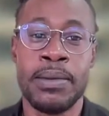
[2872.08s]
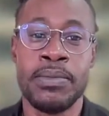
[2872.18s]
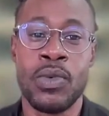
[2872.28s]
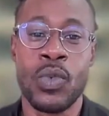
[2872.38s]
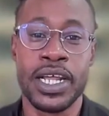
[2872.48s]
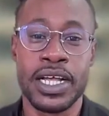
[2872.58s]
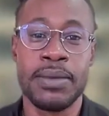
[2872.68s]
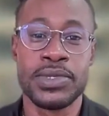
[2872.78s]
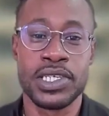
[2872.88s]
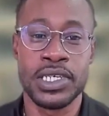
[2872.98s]
when it
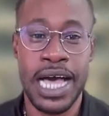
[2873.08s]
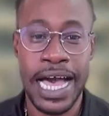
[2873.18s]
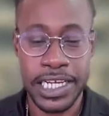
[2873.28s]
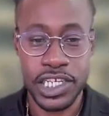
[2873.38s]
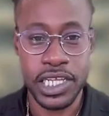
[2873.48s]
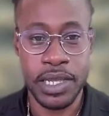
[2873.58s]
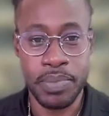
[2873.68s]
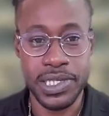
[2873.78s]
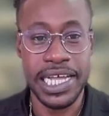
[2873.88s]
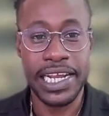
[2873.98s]
comes to actually
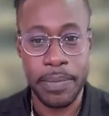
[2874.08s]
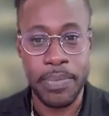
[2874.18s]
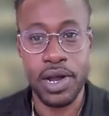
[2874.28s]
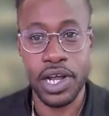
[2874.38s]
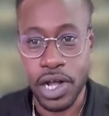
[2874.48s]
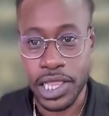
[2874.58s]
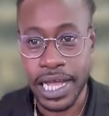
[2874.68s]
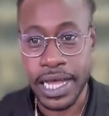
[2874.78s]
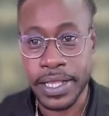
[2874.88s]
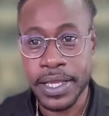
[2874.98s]
presenting a product
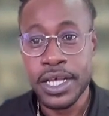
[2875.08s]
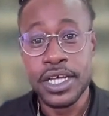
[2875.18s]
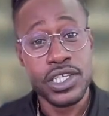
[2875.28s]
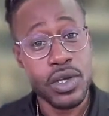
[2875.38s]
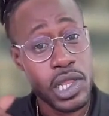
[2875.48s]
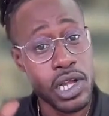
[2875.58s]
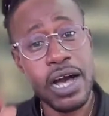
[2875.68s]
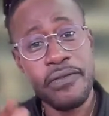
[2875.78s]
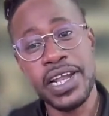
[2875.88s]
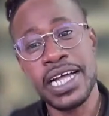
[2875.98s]
online. So look
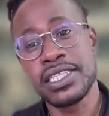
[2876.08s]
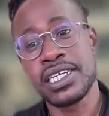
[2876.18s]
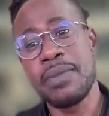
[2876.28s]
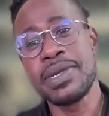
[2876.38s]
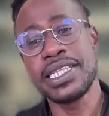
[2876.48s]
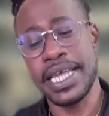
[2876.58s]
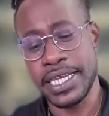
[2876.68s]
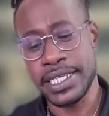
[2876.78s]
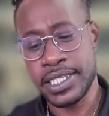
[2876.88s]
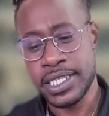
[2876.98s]
out for that in the coming
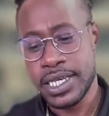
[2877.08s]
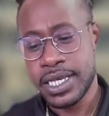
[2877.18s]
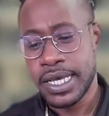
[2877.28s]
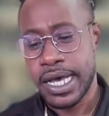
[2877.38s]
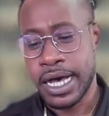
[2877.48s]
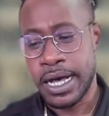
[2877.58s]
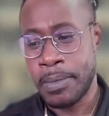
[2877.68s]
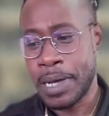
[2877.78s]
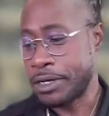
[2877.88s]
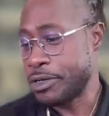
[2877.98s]
days.
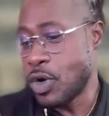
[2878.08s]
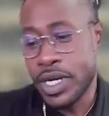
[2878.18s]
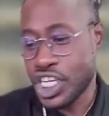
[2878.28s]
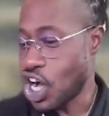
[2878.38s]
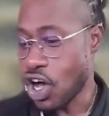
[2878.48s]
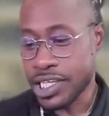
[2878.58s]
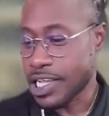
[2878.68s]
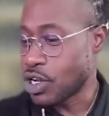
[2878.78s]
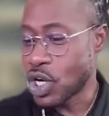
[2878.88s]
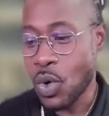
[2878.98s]
I don't know what it costs. I
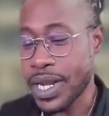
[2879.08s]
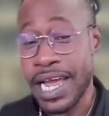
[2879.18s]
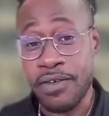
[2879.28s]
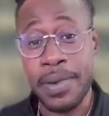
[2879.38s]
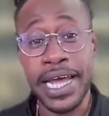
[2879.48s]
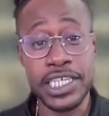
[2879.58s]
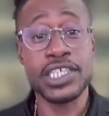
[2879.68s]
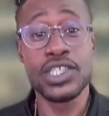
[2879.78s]
don't know whatever, but I just know